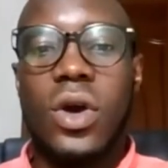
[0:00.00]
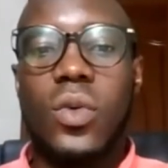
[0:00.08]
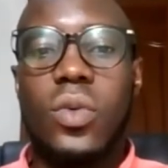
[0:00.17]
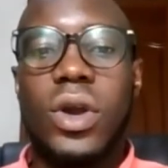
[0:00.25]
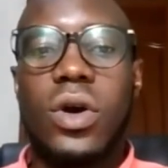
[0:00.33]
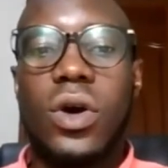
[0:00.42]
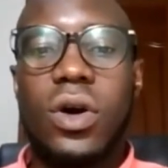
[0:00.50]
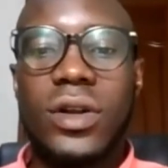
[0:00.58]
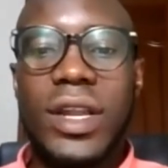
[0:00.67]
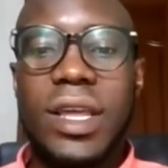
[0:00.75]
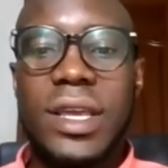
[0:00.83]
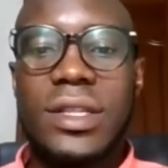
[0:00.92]
We all
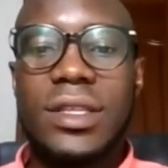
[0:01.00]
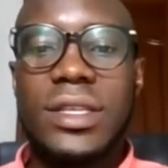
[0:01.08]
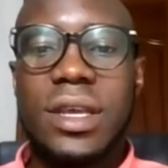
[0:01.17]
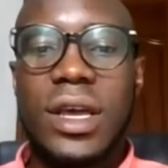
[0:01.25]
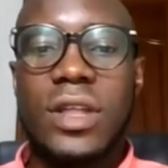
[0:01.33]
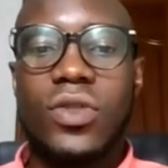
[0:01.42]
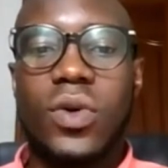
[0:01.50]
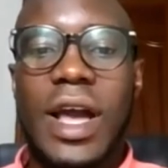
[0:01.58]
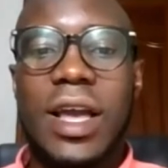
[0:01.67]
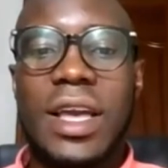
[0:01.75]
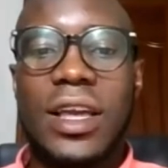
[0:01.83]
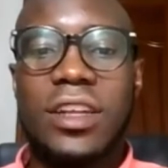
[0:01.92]
need to
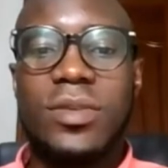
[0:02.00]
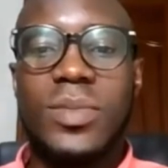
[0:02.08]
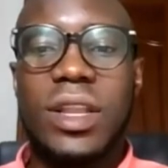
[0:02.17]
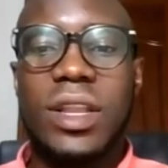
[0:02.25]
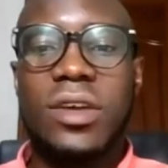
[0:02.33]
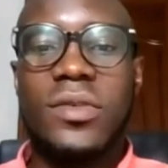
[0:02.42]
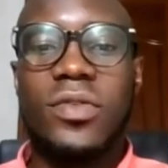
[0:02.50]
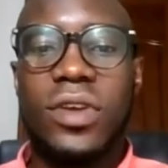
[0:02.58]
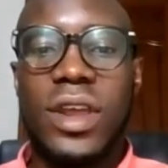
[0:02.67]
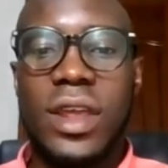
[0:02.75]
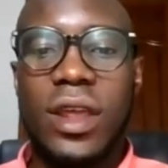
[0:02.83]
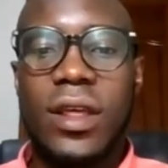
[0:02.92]
engage
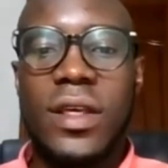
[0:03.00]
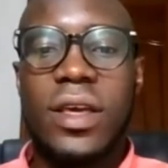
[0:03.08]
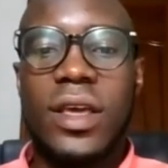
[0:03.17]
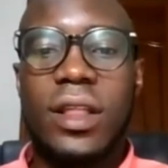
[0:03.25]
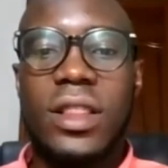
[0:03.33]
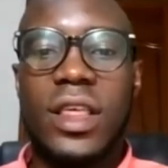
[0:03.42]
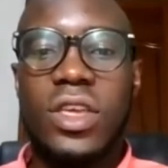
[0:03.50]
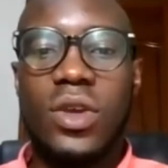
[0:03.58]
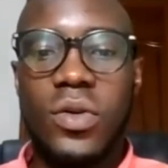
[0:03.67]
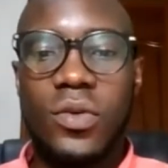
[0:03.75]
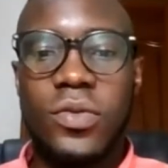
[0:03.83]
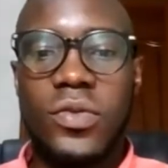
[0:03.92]
meaningfully the
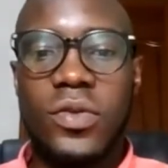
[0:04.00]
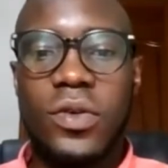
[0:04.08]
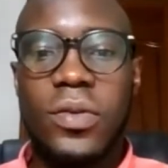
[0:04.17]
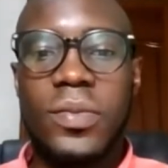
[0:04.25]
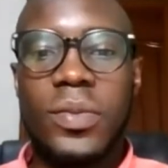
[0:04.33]
youth